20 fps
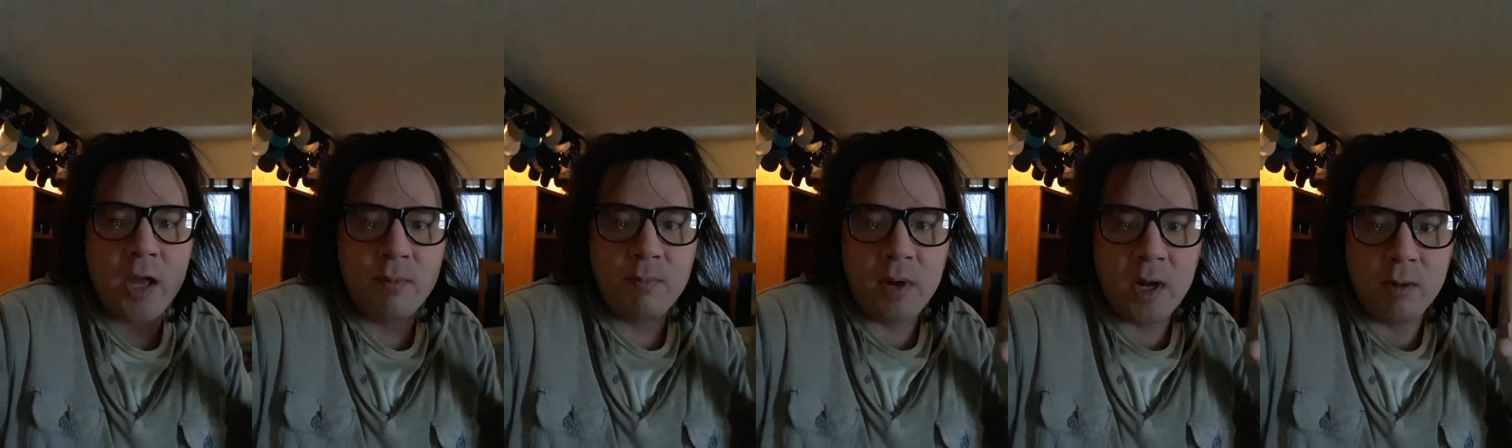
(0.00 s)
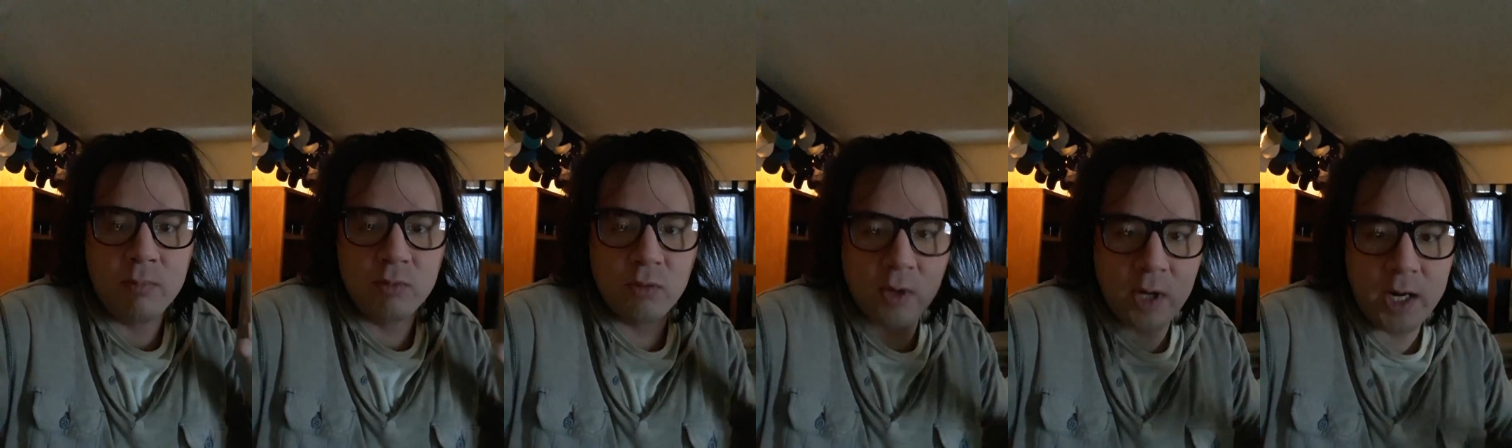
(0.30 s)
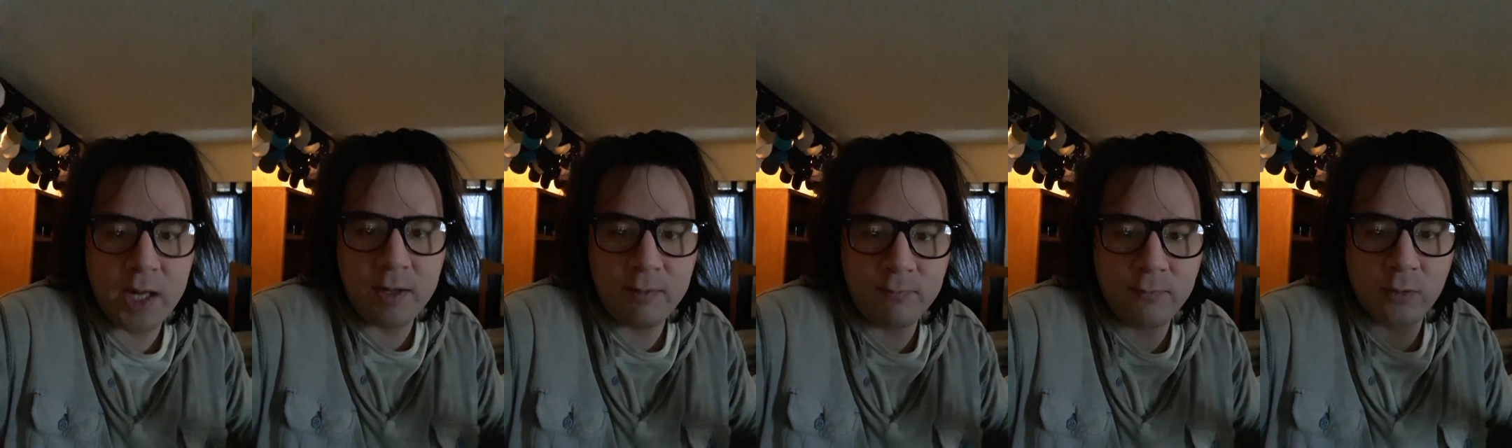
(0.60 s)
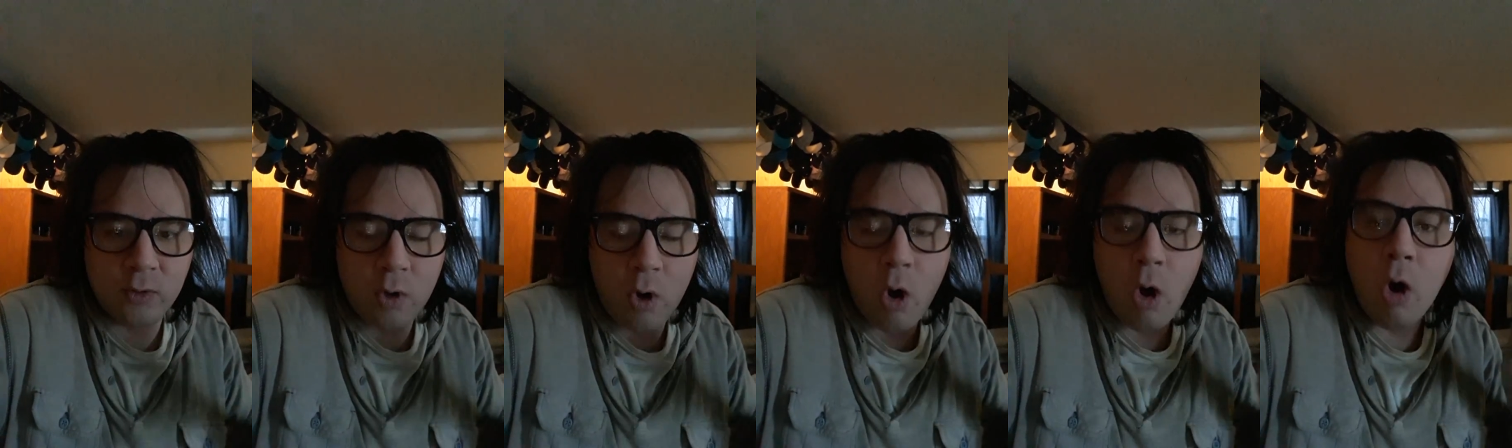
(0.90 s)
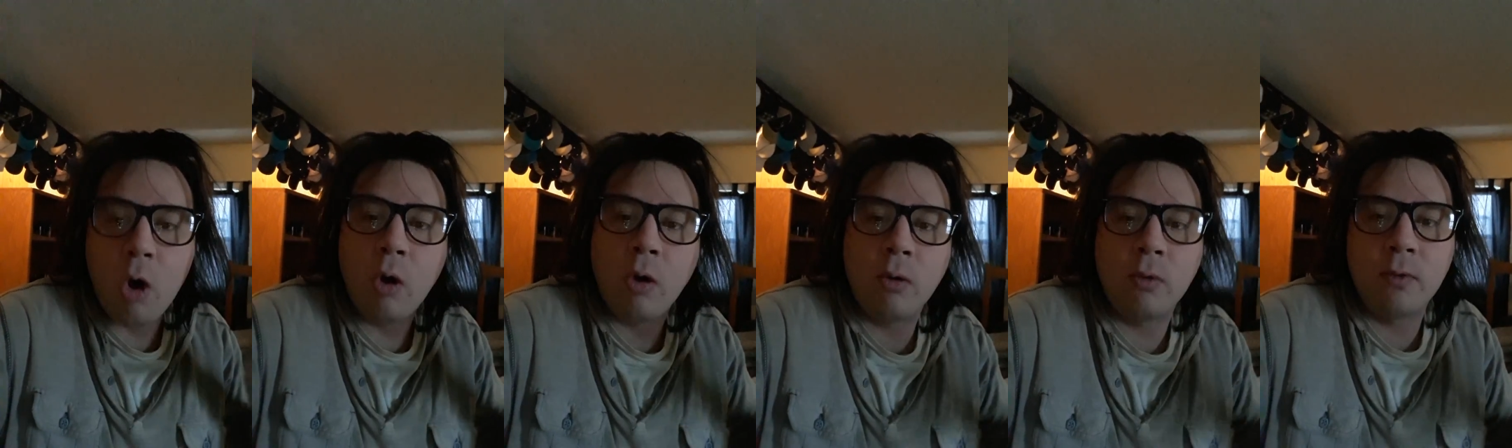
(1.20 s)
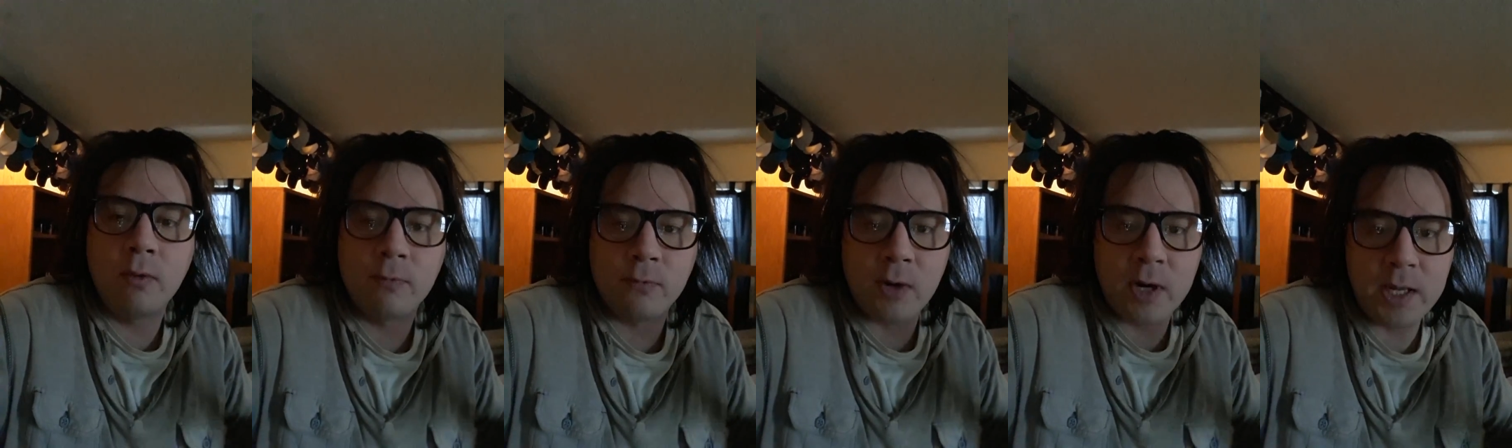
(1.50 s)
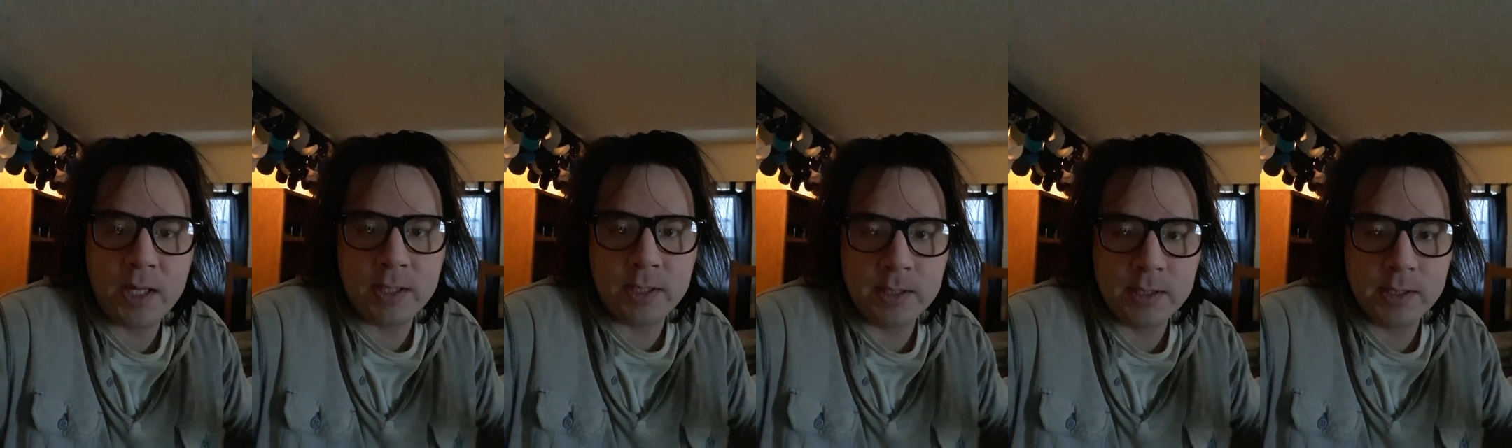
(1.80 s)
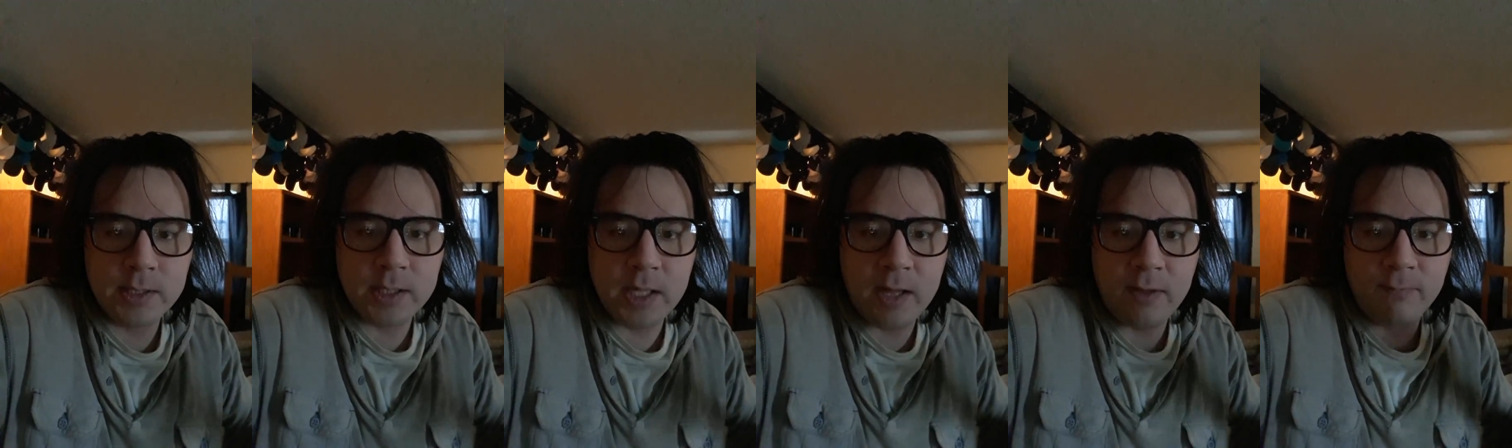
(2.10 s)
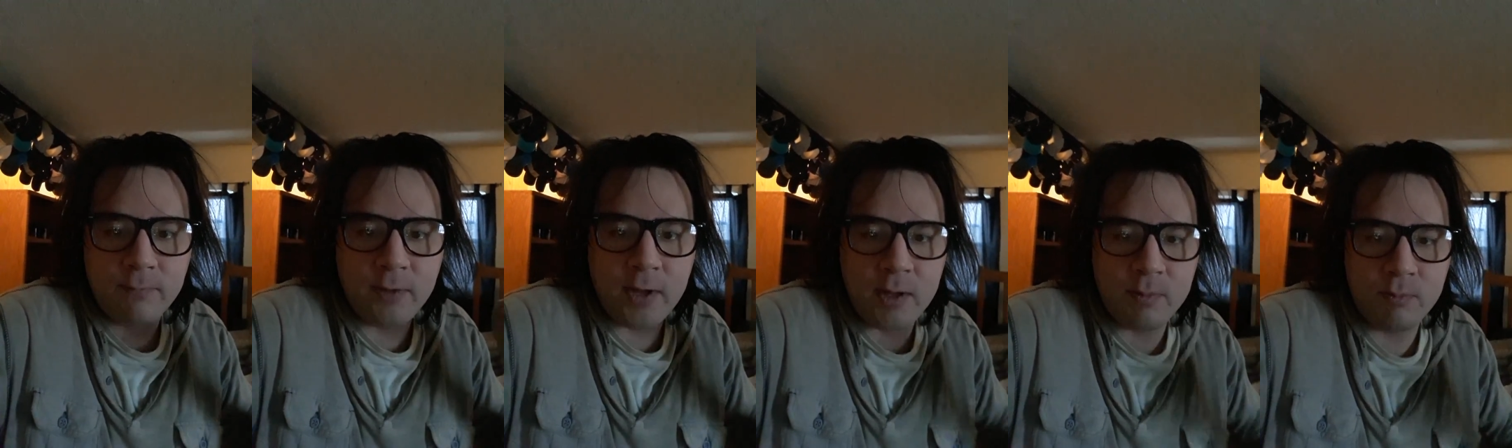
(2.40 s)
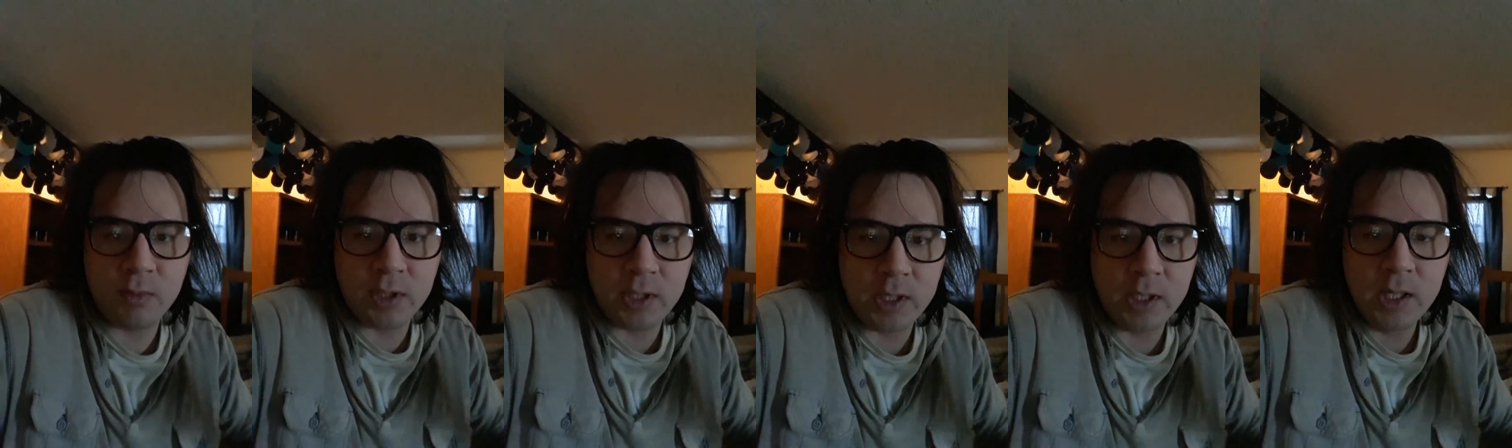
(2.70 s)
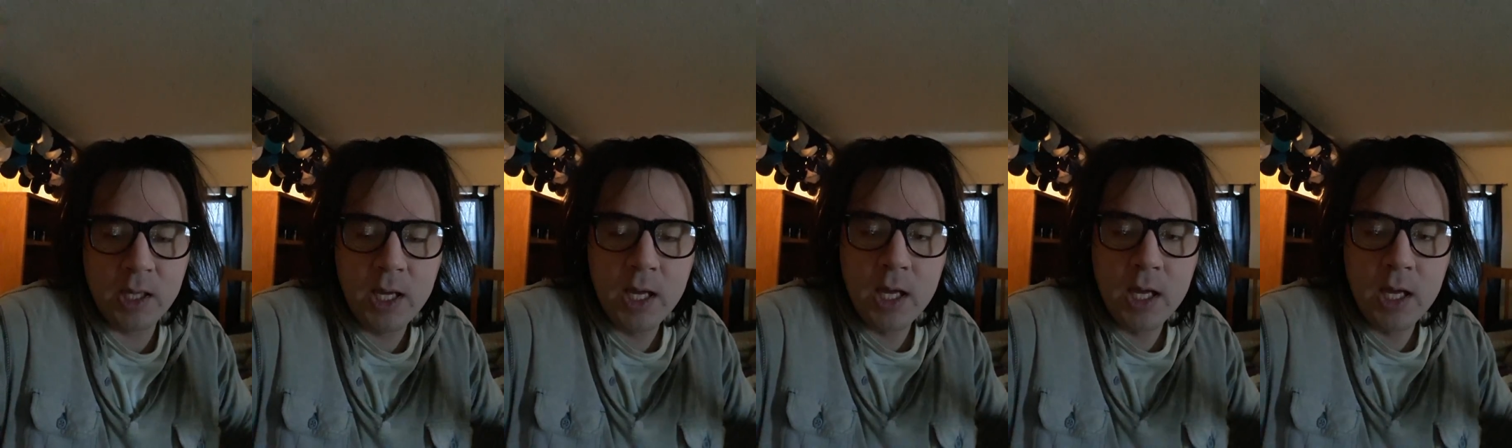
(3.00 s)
and my praying for all the friends and family,